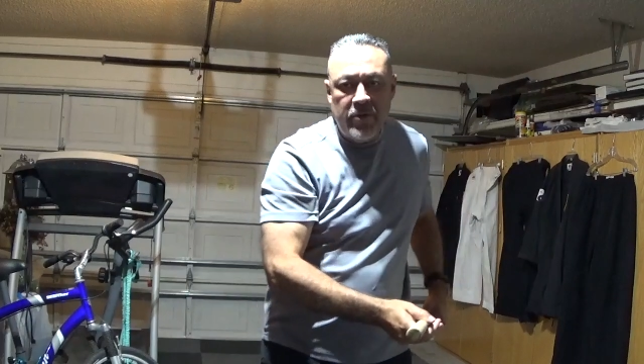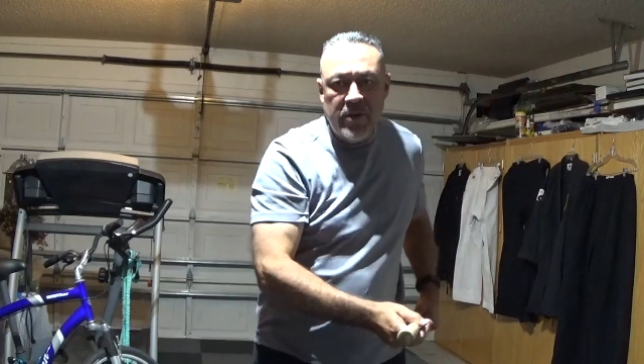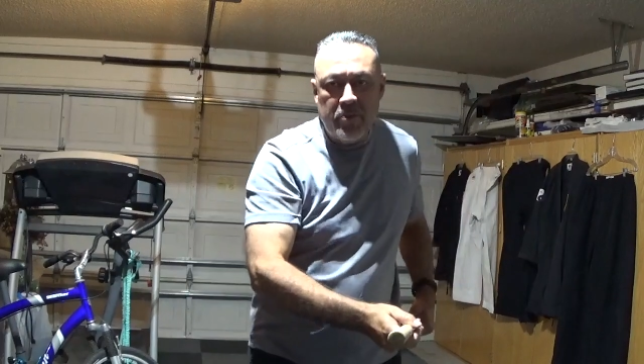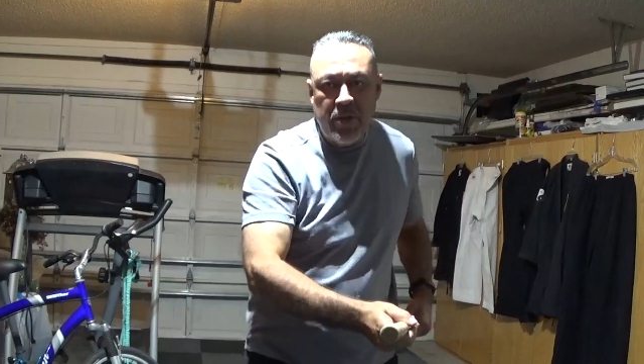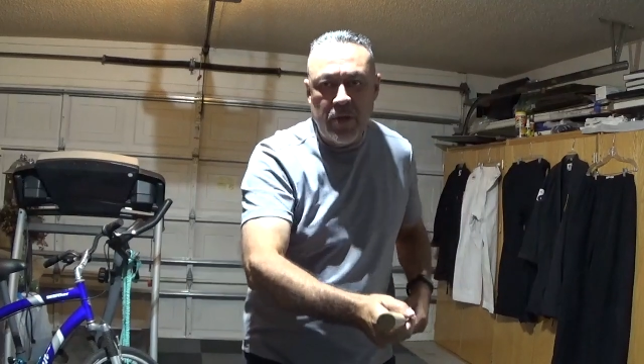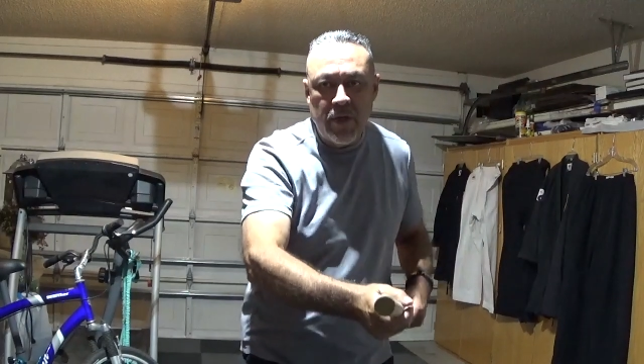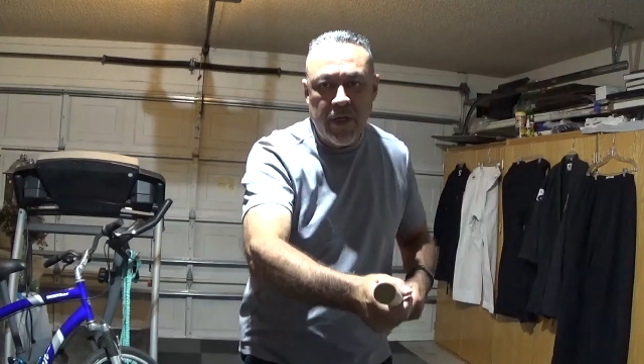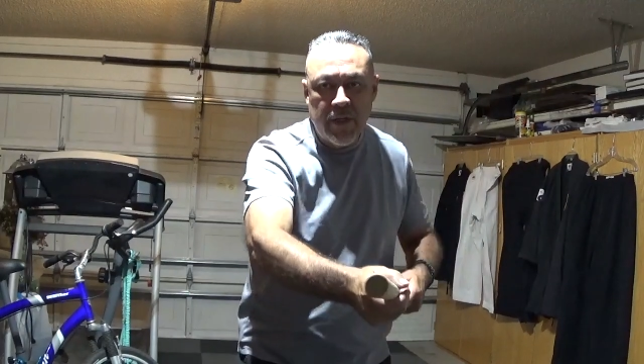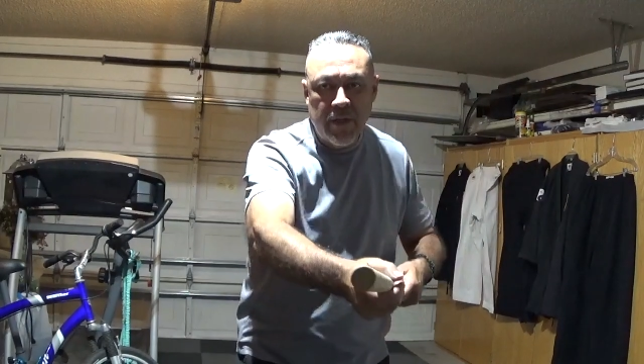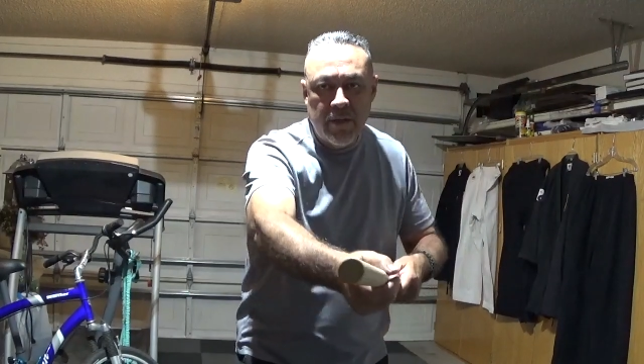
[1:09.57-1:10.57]
with a poke.
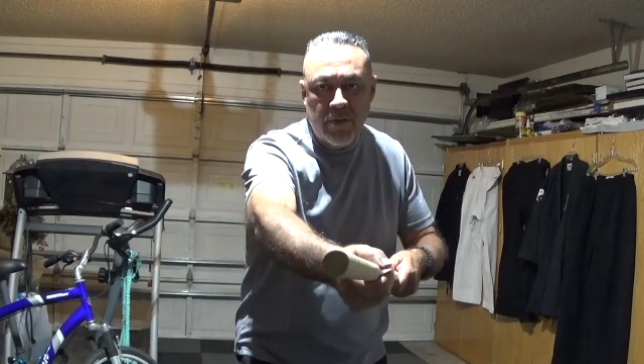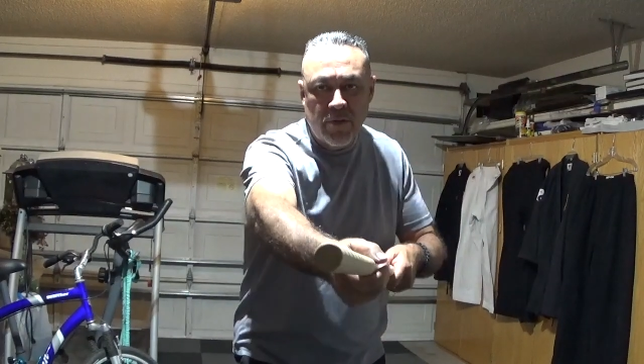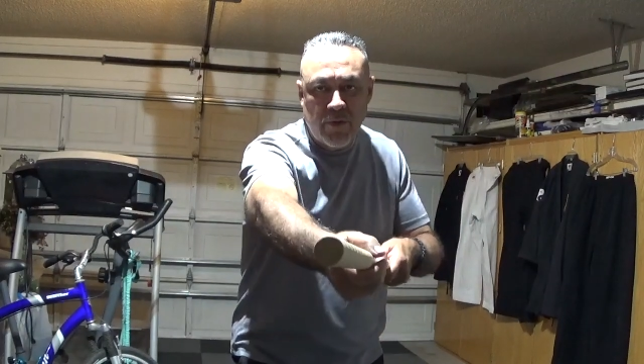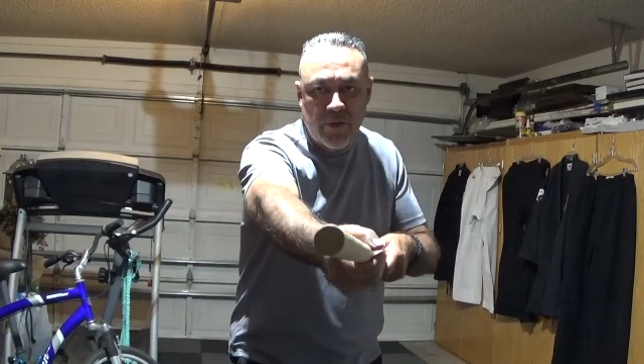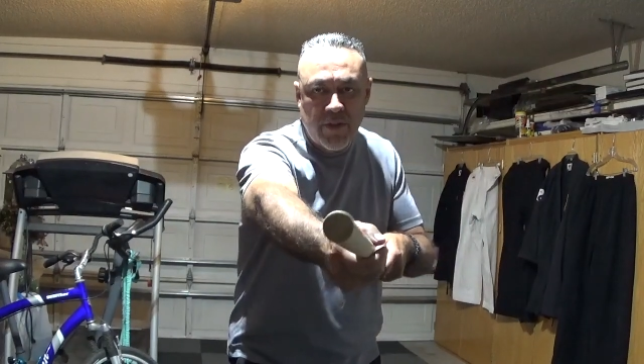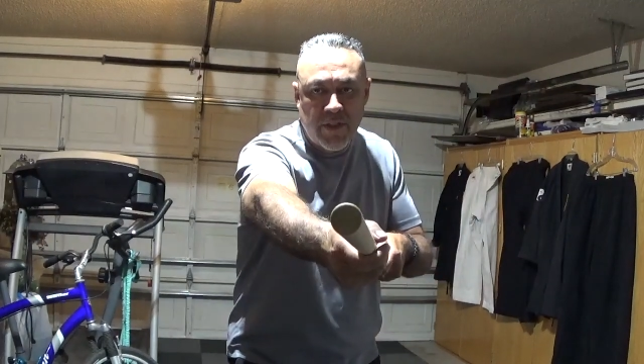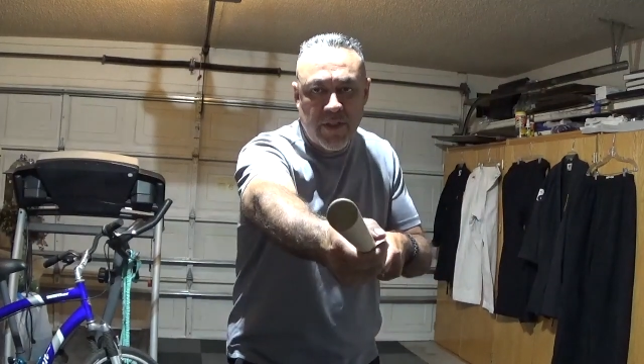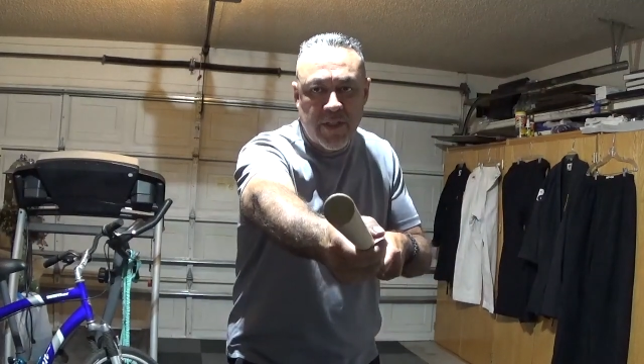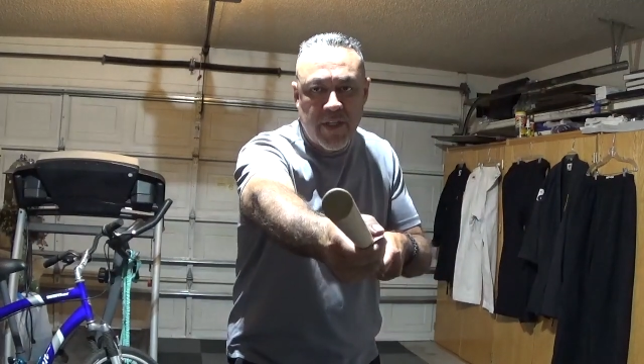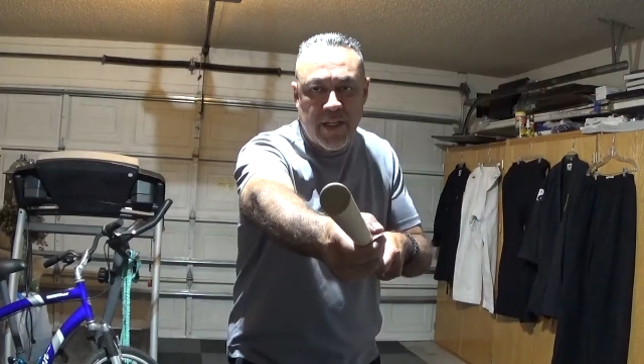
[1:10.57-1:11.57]

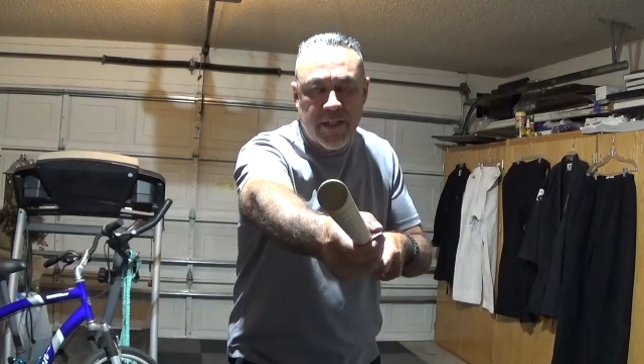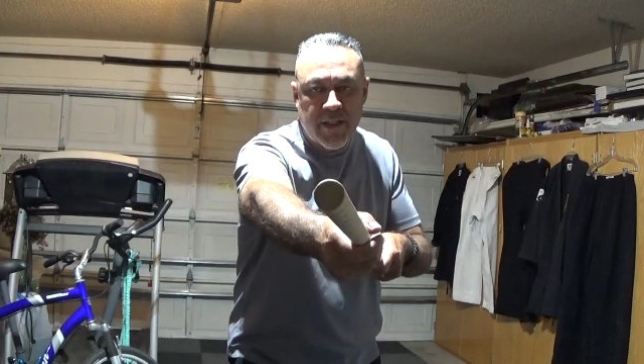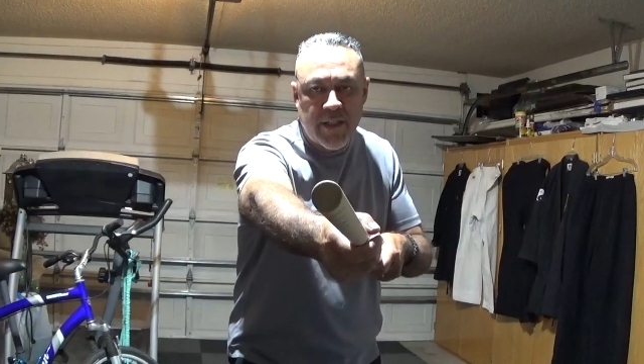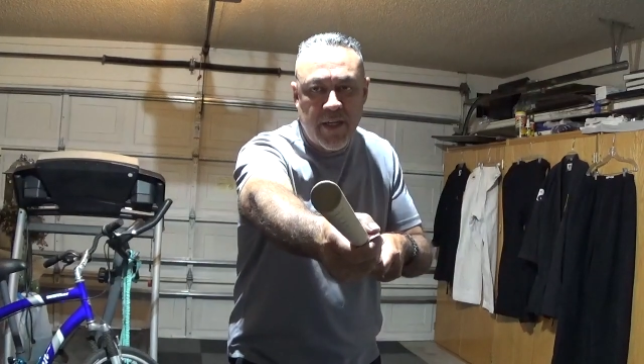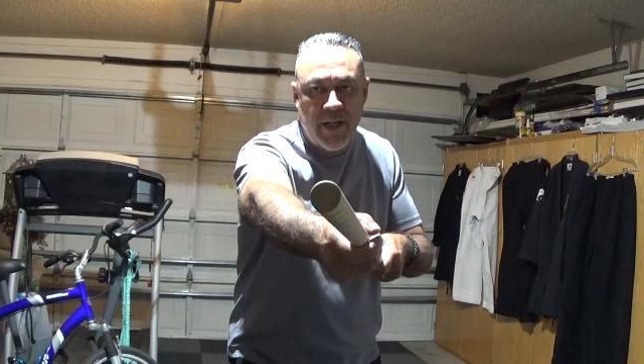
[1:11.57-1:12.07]
Six.